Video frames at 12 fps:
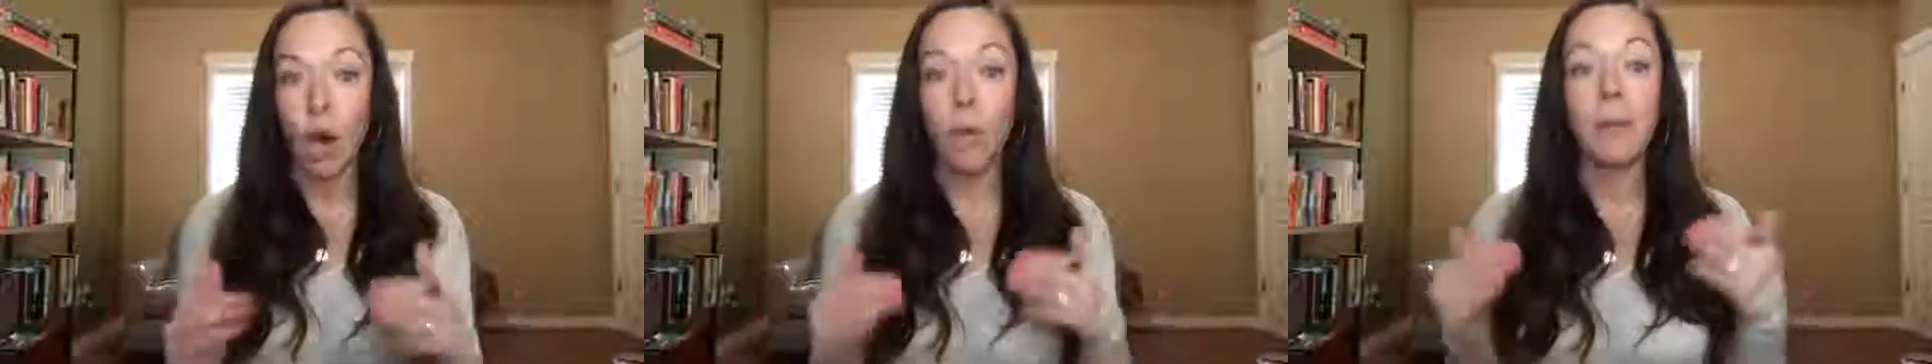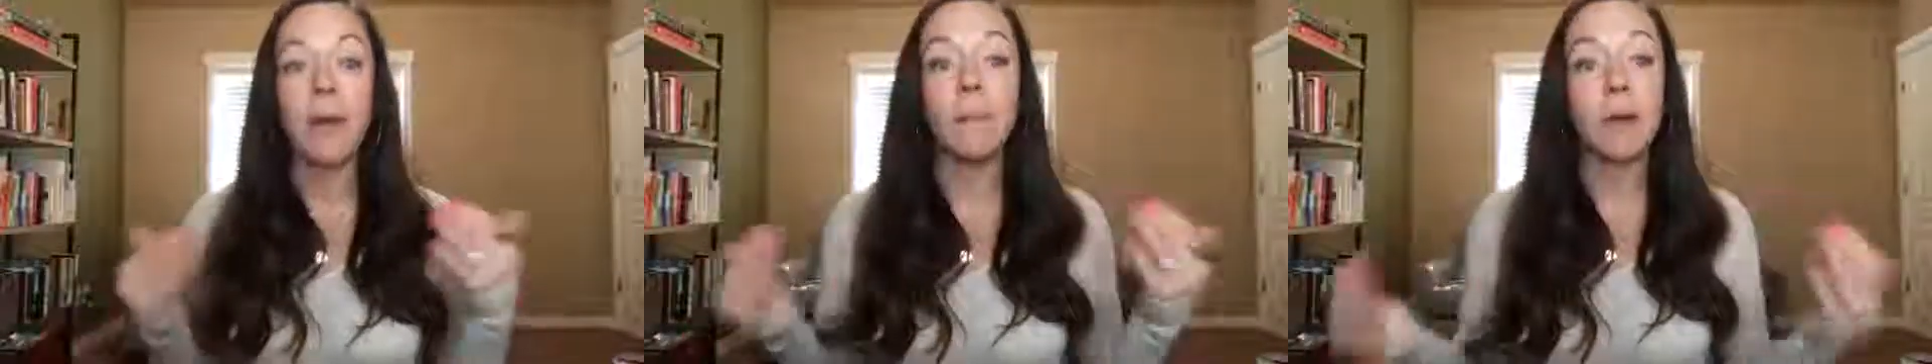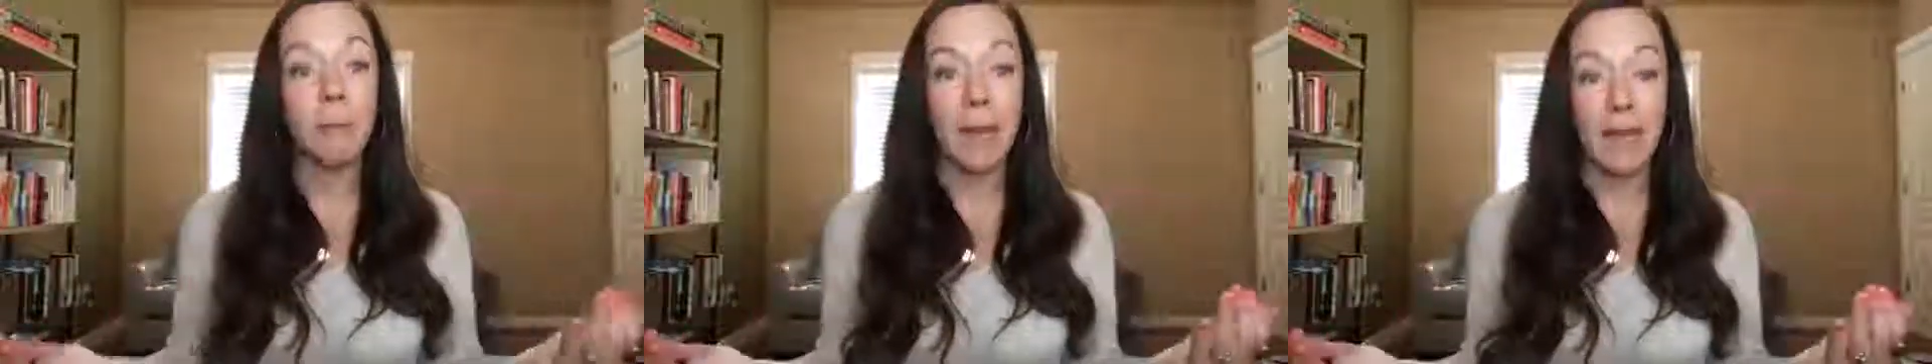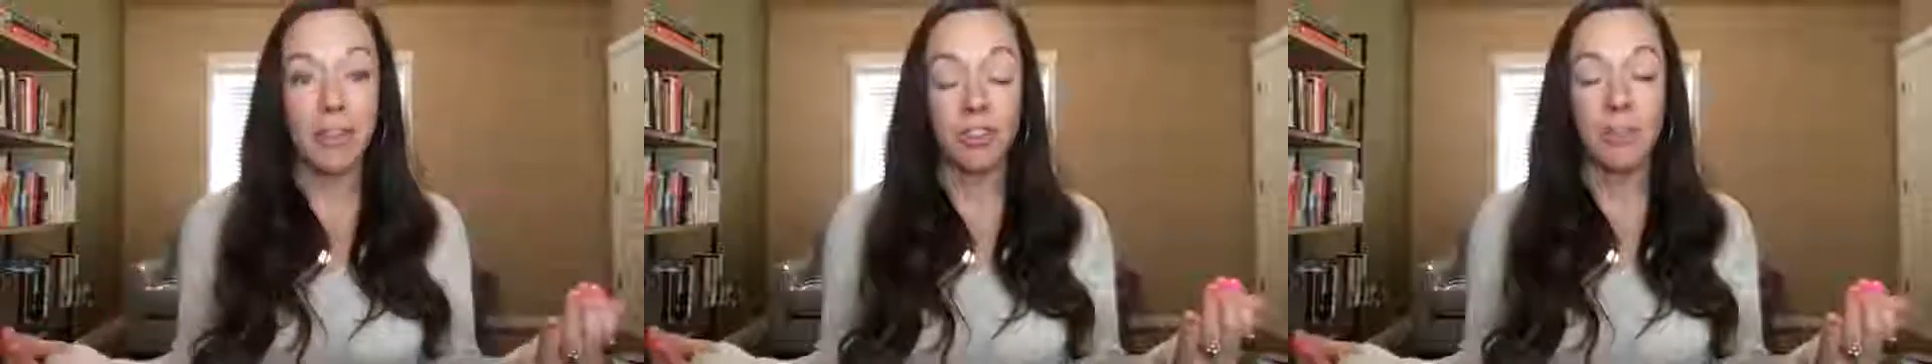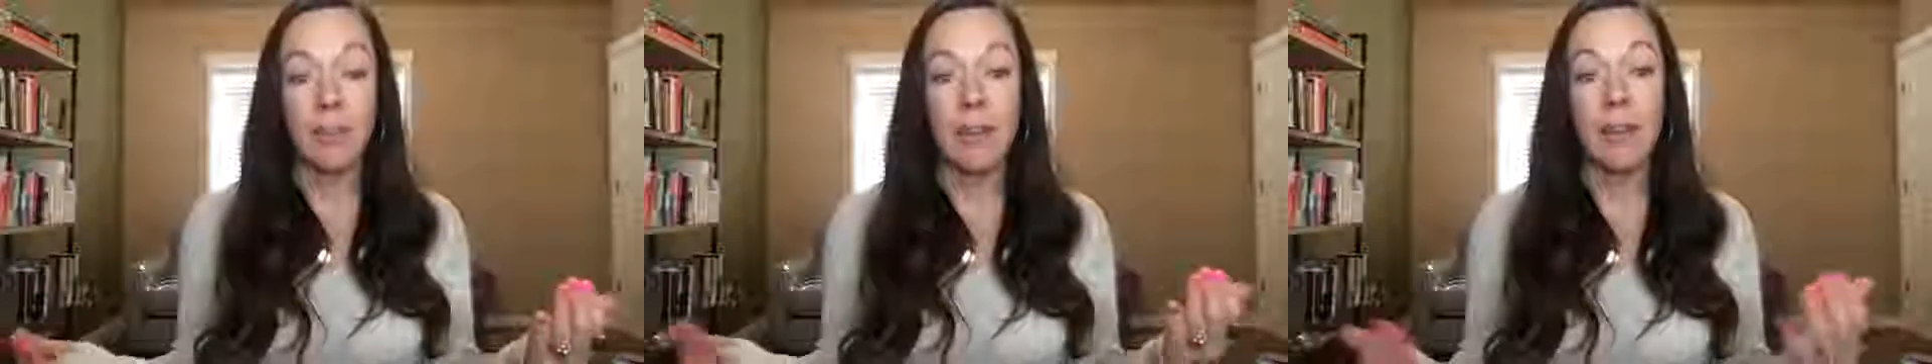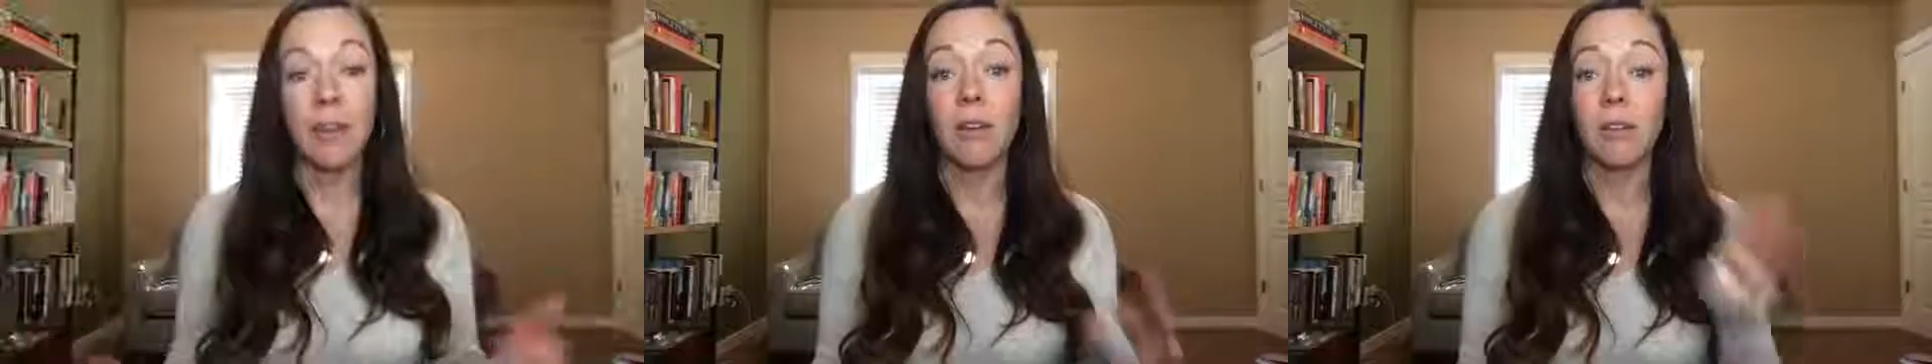open up your pantry
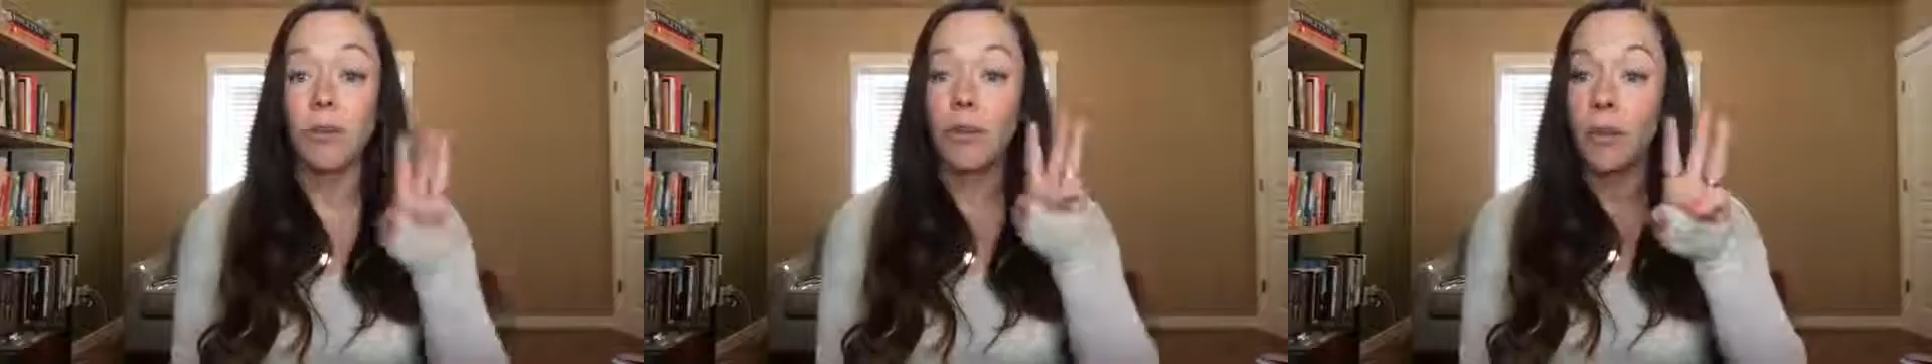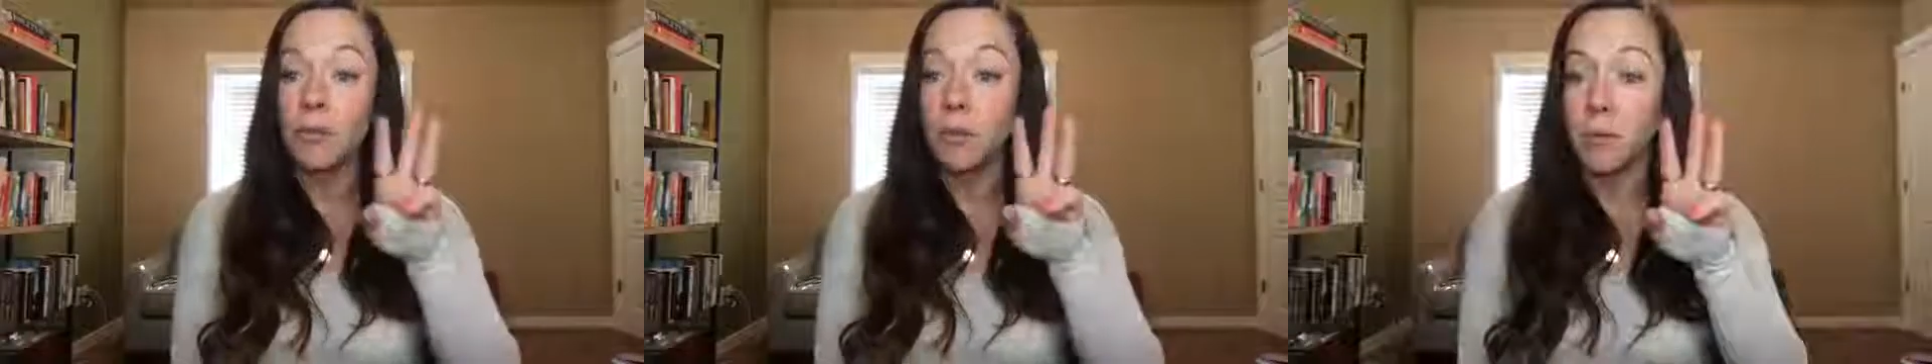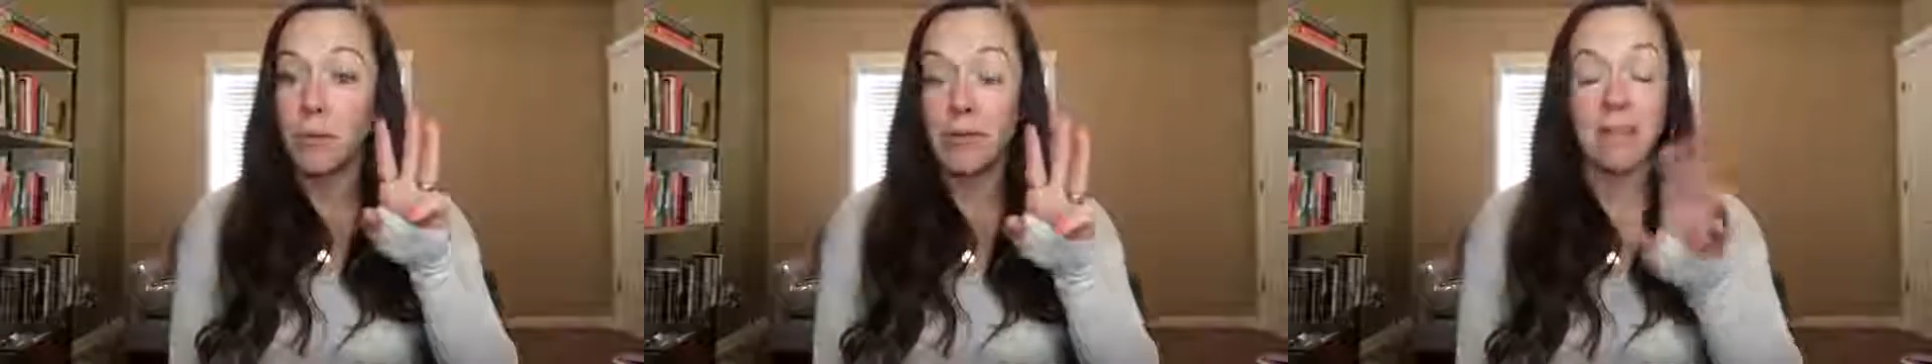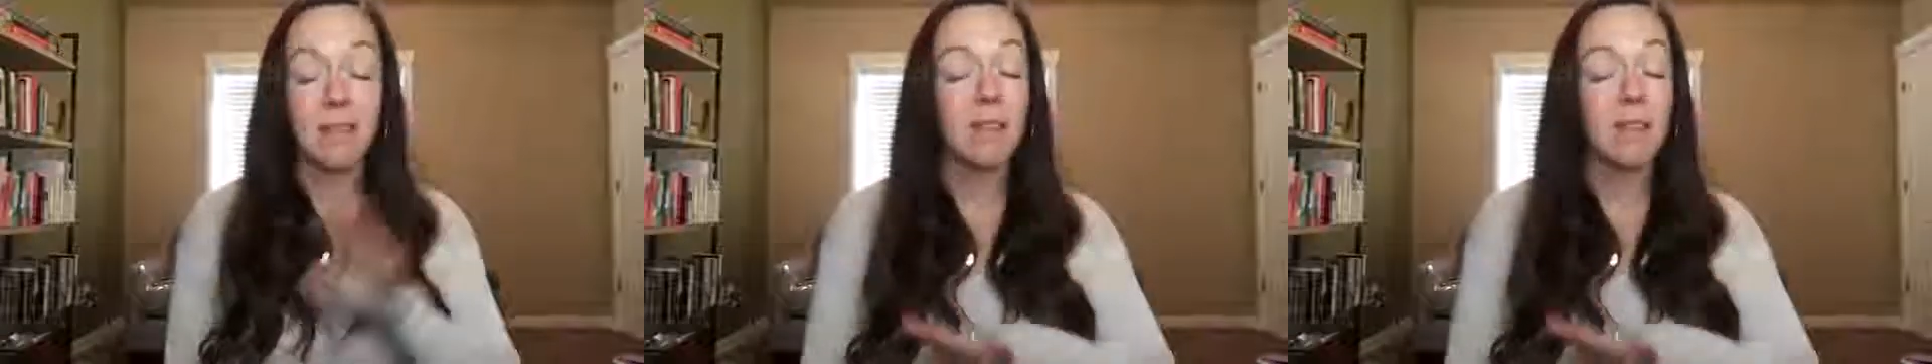and look for those three things.